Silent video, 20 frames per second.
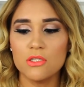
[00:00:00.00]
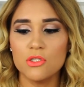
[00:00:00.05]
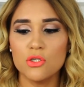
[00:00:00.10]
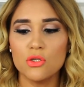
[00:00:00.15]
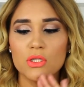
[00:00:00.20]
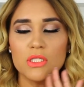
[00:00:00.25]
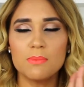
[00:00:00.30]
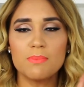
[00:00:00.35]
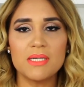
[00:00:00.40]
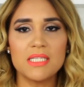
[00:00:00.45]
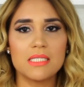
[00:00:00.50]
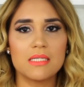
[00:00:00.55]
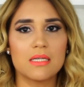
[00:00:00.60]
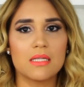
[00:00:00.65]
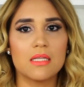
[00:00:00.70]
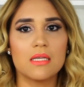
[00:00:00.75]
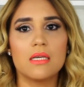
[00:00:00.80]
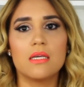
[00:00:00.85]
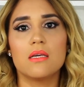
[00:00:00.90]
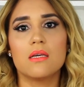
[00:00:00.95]
So it's
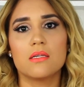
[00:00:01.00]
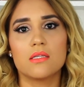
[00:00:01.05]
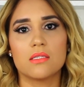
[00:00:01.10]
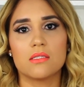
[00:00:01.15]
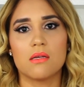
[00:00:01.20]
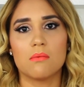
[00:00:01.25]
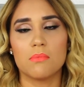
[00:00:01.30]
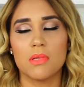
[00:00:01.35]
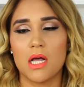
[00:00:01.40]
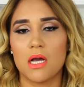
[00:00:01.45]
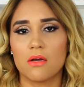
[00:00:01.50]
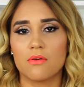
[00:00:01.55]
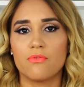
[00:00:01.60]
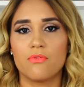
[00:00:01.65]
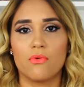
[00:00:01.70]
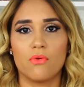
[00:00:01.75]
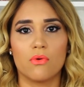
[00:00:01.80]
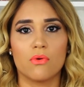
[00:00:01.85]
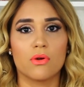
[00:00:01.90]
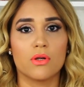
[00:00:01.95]
basically sunblock
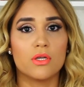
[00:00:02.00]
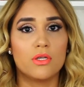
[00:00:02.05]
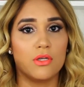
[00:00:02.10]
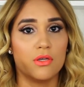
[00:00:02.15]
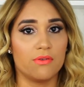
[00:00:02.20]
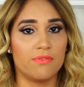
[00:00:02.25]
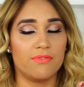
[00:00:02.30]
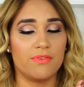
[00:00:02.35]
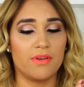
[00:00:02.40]
for your